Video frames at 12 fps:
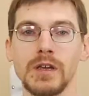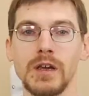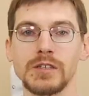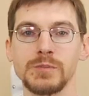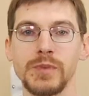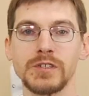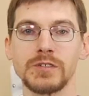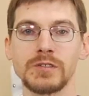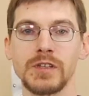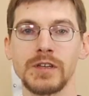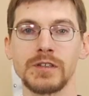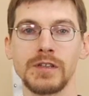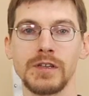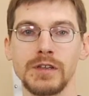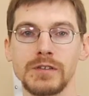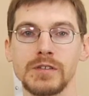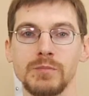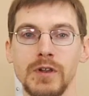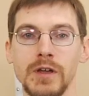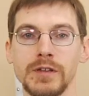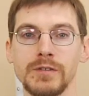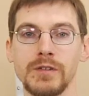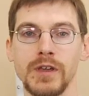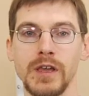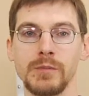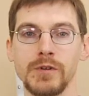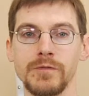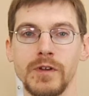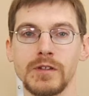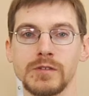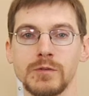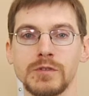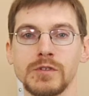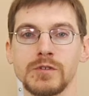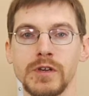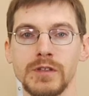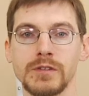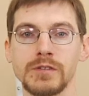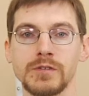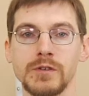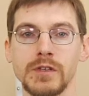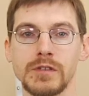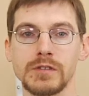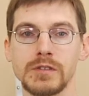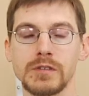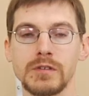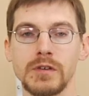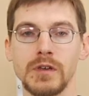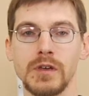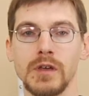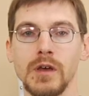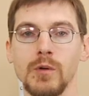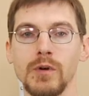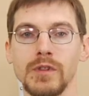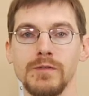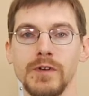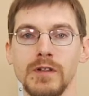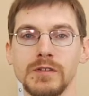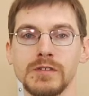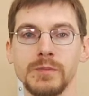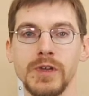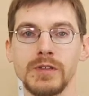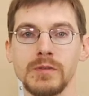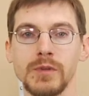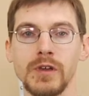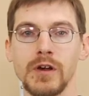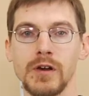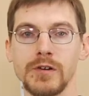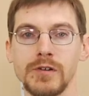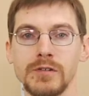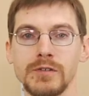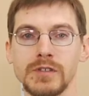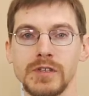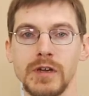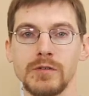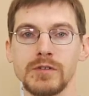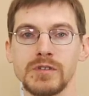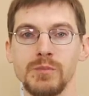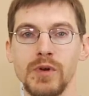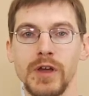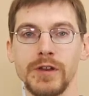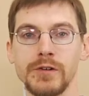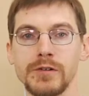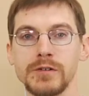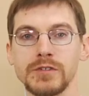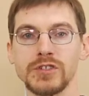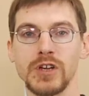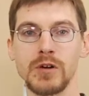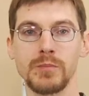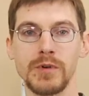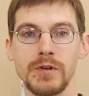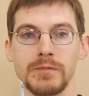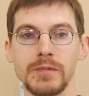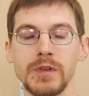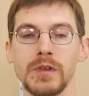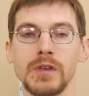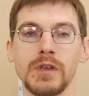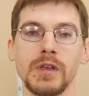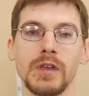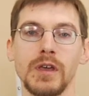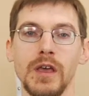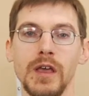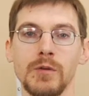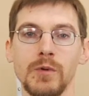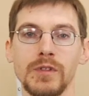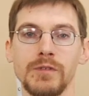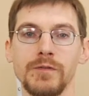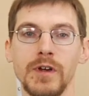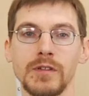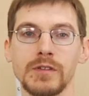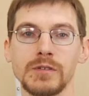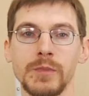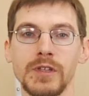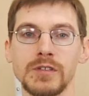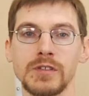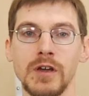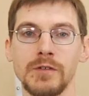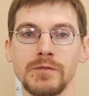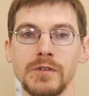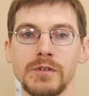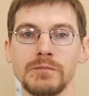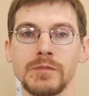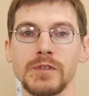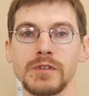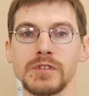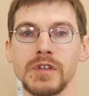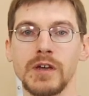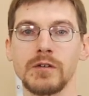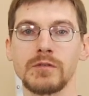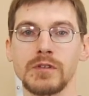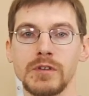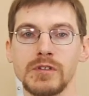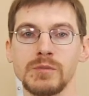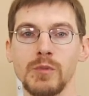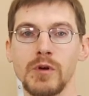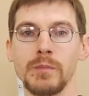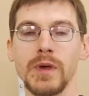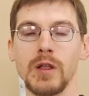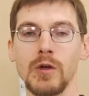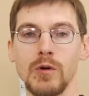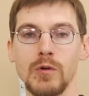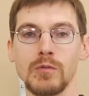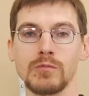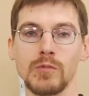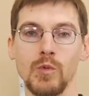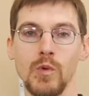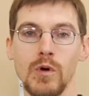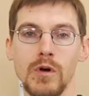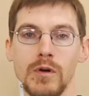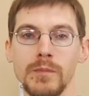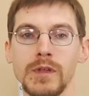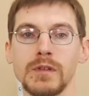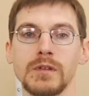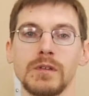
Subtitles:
A special technique is applied to the hammer felts which strike the strings. When the felt is made to be harder, the sound is brighter and sharper. And when the felt is made softer, the sound is more mellow, warm.